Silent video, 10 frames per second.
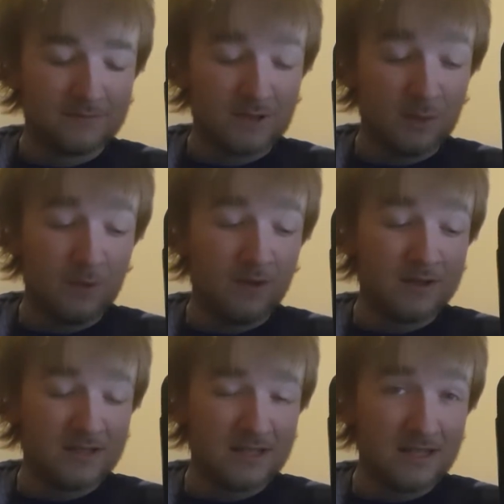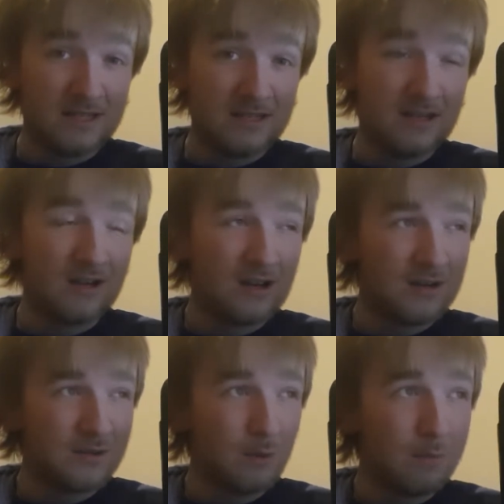WRC, the
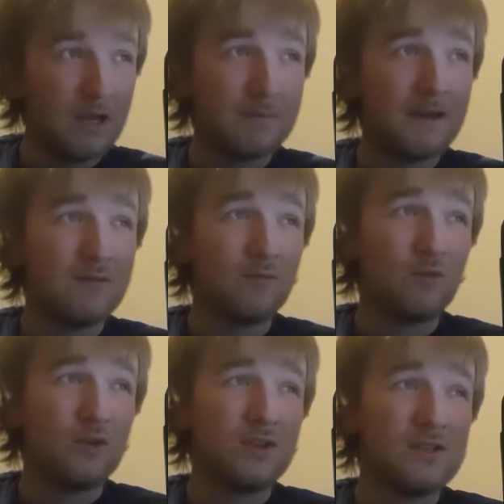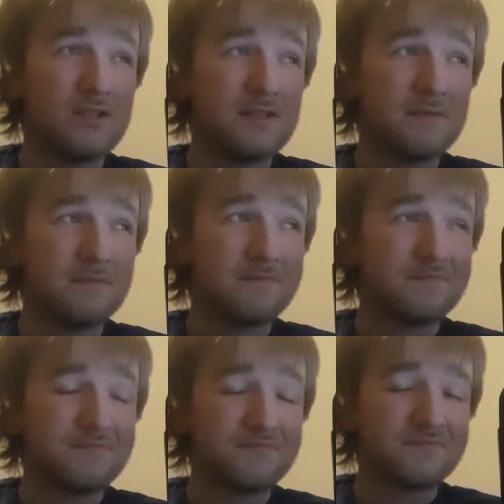Kyloton Big Ben ones,
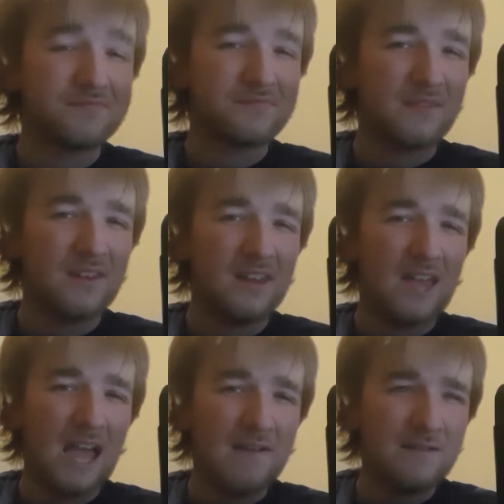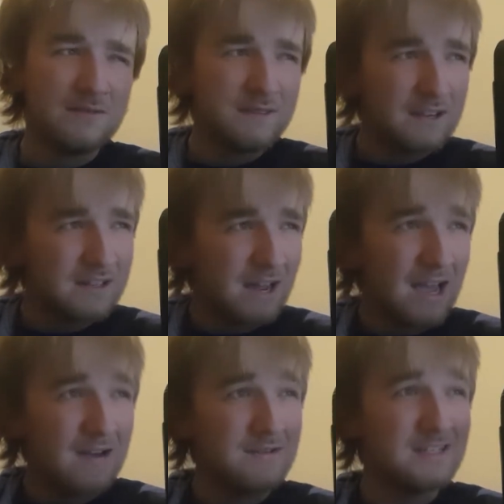haven't figured out
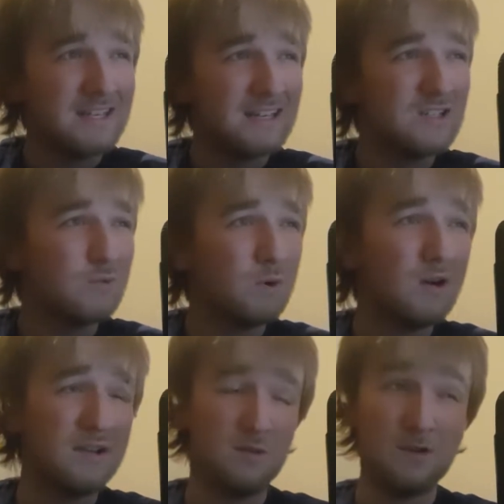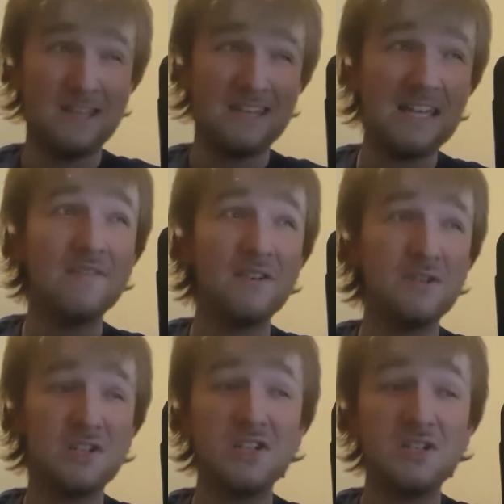how to get it to work in a way that
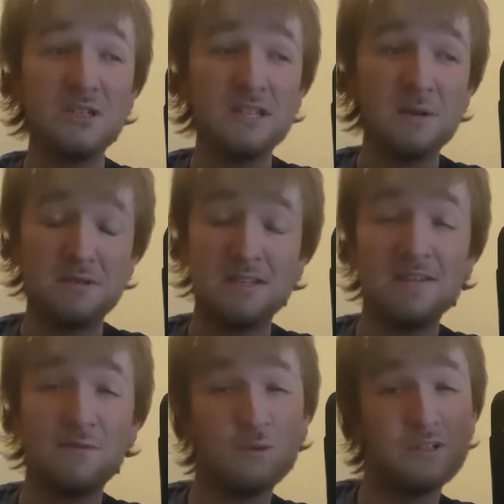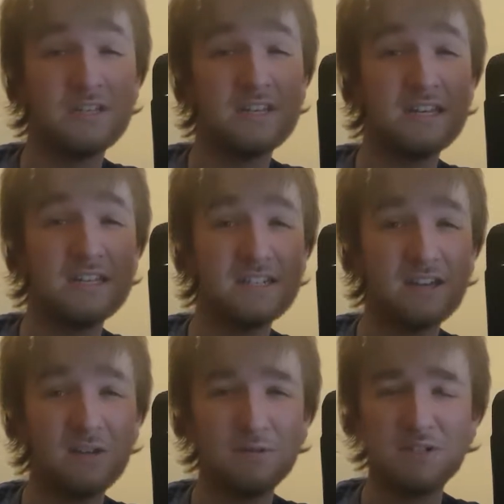Evolution Studios did 14 years
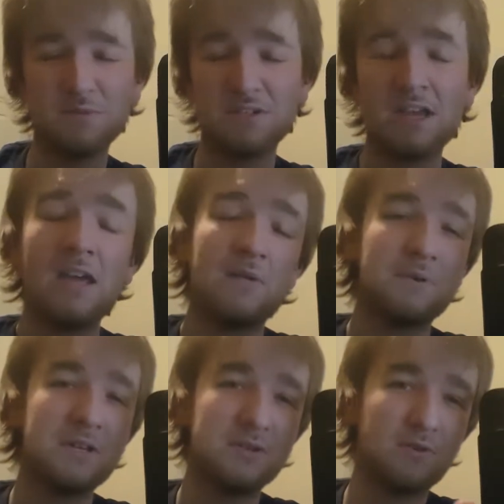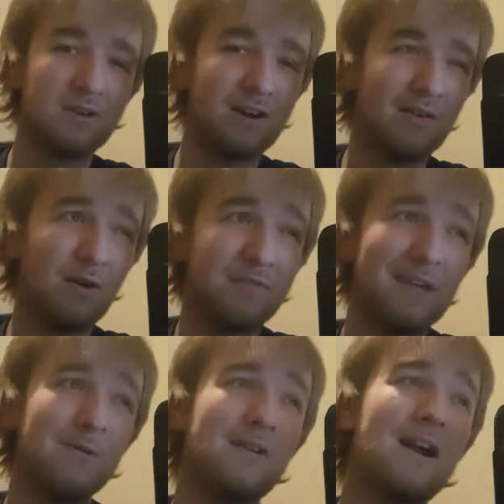ago, which was when you saw a car off,
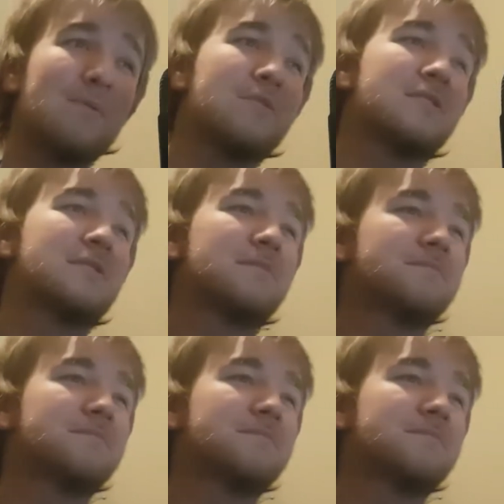they were out.